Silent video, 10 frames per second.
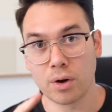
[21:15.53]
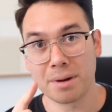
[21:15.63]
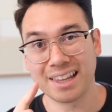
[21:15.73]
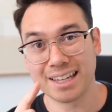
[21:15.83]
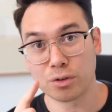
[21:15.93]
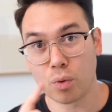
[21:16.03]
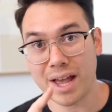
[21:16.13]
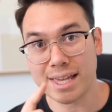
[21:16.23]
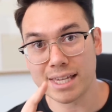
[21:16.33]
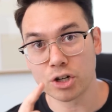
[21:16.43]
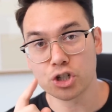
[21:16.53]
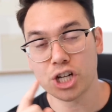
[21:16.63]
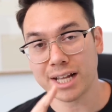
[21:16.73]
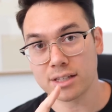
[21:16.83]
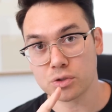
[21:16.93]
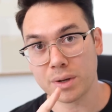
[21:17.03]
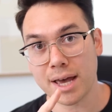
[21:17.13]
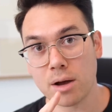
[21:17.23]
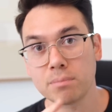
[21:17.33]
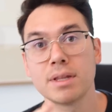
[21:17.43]
I'm gonna link right here. Check this one
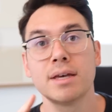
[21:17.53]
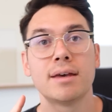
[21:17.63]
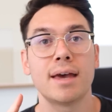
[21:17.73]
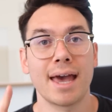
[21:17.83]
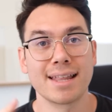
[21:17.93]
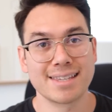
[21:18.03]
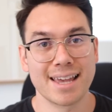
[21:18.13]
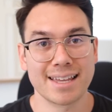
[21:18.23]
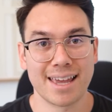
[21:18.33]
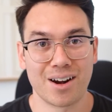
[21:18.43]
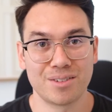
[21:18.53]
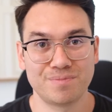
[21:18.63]
out, and take care.